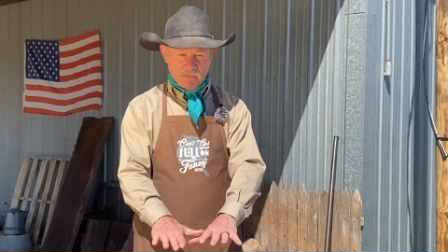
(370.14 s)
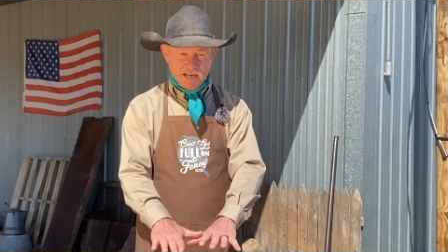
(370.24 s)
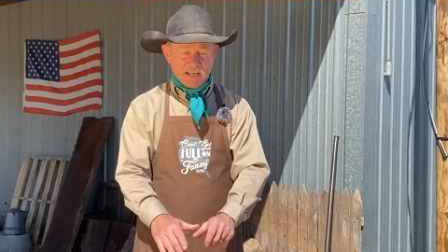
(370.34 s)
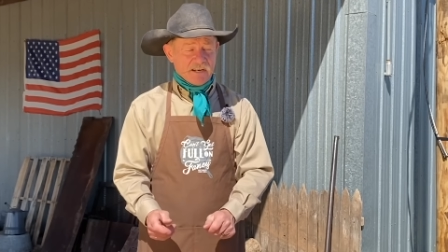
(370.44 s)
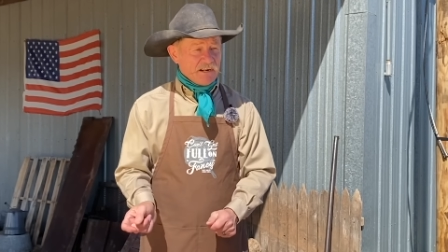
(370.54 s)
it
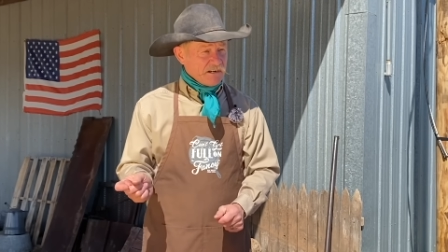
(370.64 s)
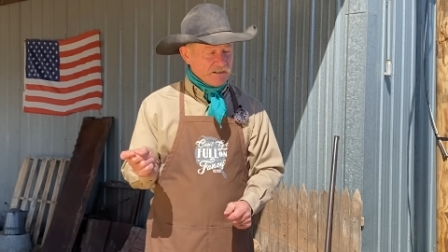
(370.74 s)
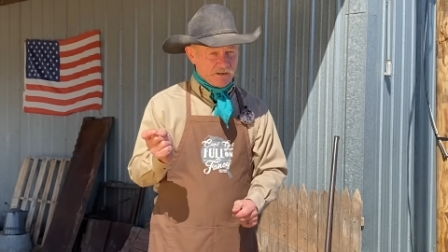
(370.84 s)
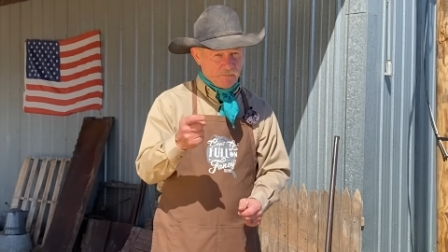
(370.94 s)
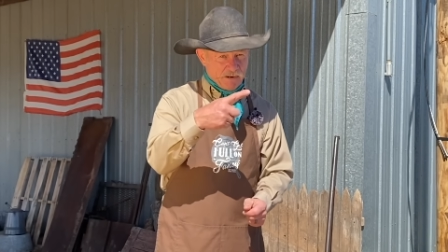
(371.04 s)
back in there,
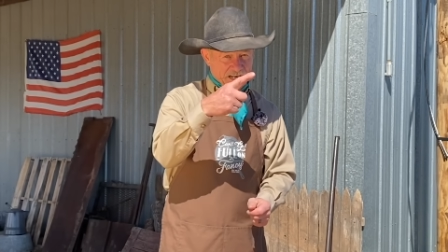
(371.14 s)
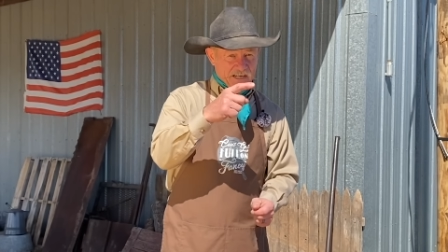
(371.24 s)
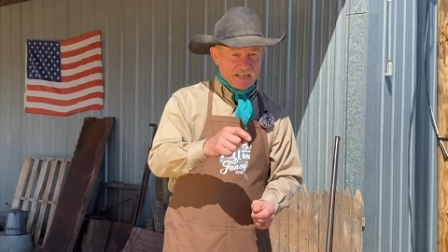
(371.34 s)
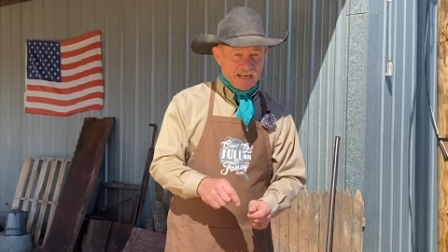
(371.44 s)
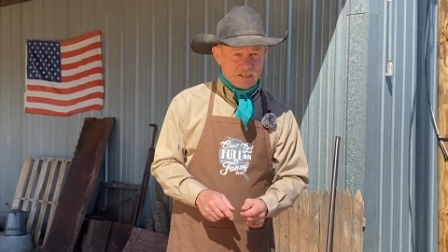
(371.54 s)
back
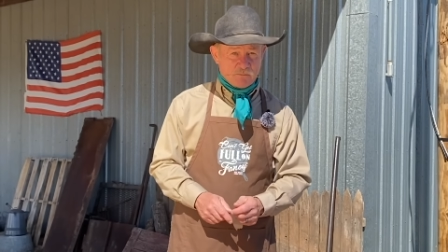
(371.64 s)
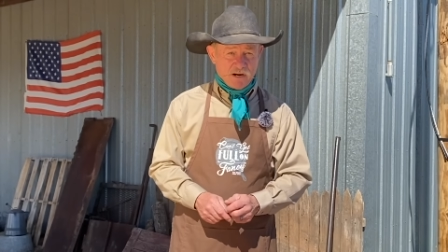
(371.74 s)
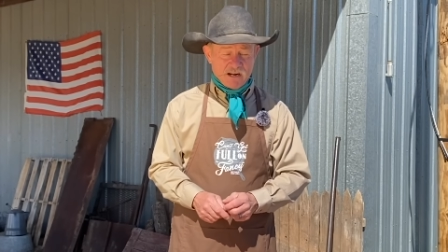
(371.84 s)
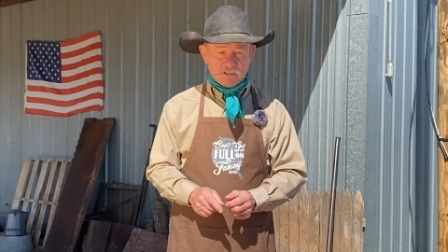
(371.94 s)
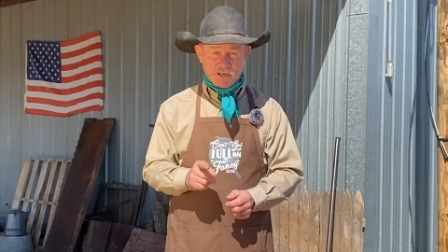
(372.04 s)
in the ice
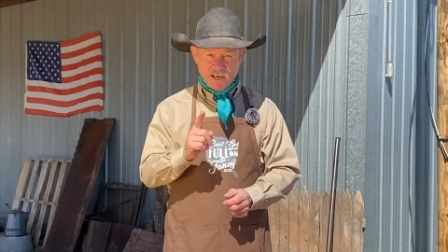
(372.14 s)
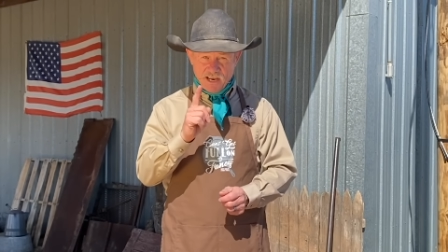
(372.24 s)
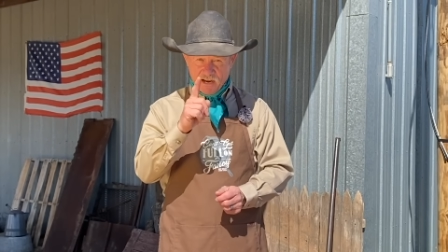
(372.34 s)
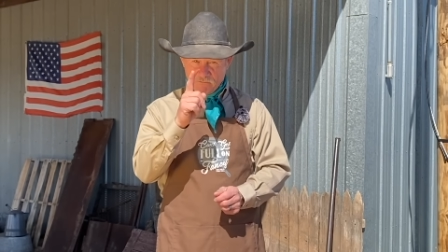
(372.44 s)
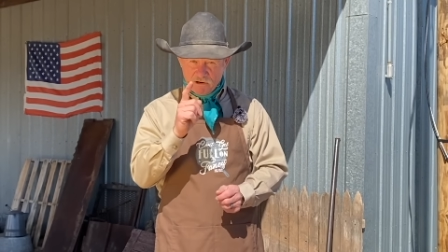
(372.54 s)
box.
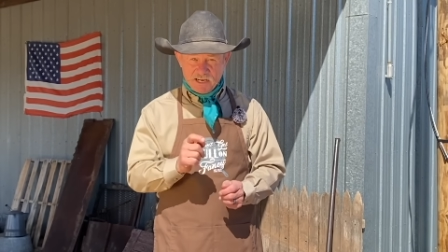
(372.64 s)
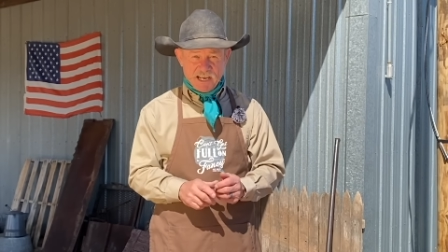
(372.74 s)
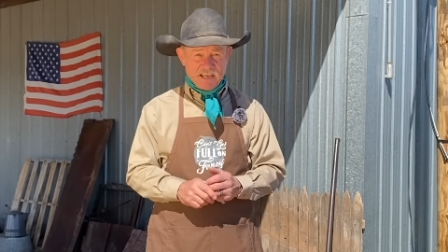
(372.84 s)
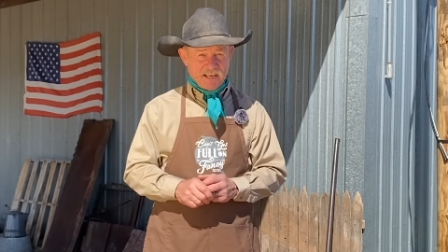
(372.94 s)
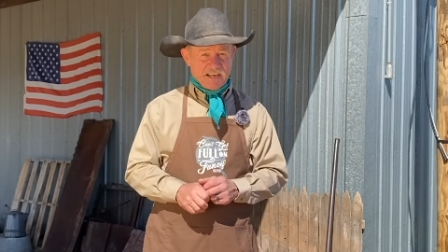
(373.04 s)
Every
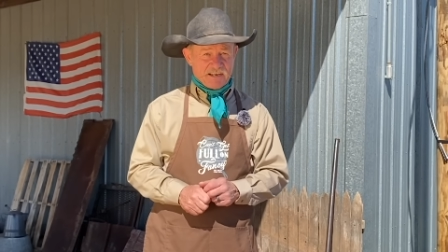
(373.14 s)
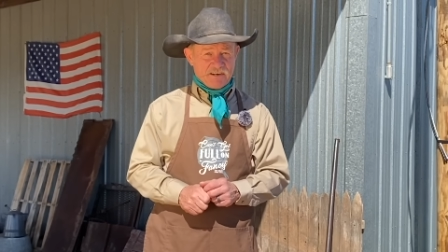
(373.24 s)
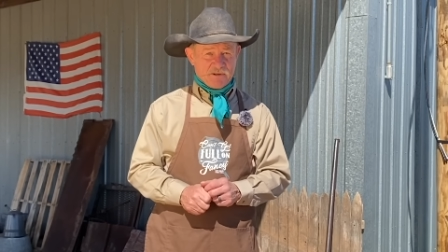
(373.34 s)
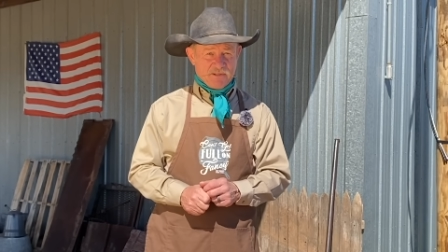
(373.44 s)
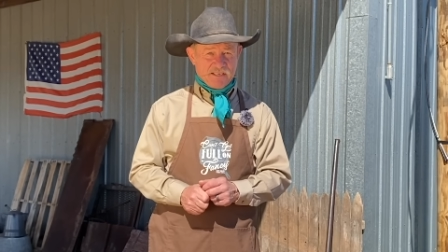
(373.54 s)
day you got to
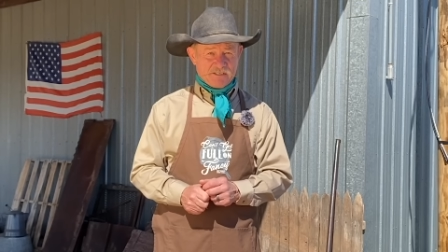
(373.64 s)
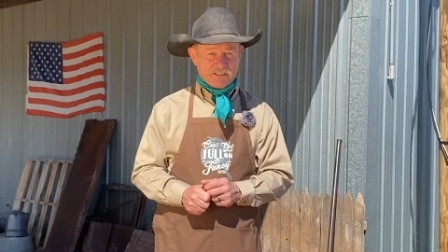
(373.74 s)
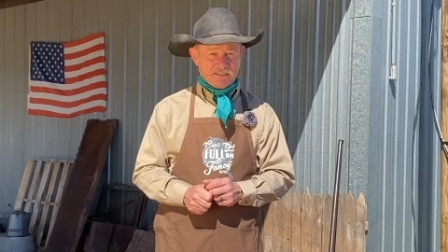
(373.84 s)
do this.